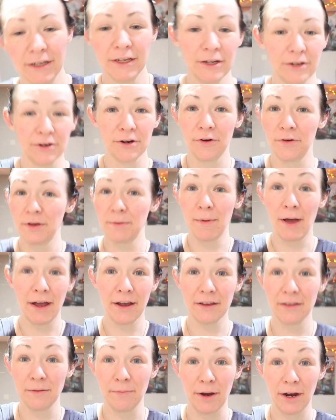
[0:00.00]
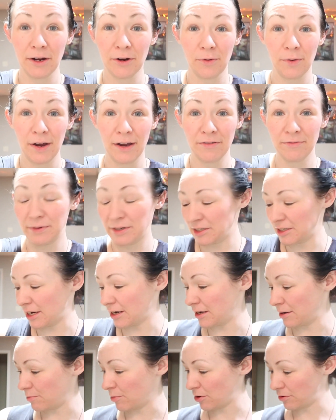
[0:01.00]
You're going back in the microwave because I
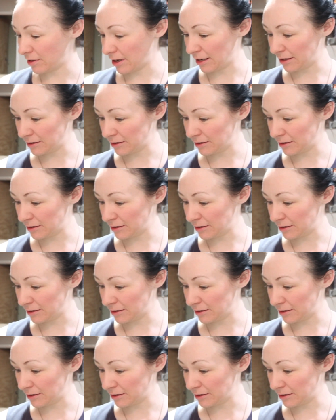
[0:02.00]
need both